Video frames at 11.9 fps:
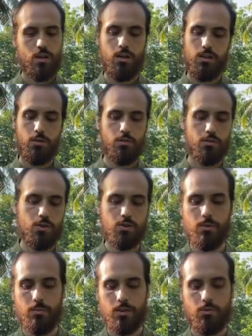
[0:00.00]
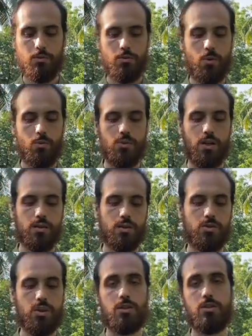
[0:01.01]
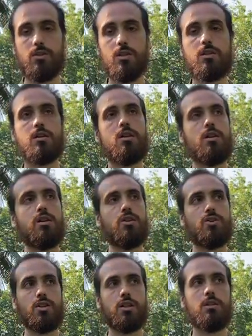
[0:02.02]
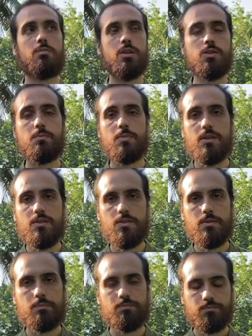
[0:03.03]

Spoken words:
And then we finish the mantra with Om Shanti, Shanti, Shanti. Shanti means peace.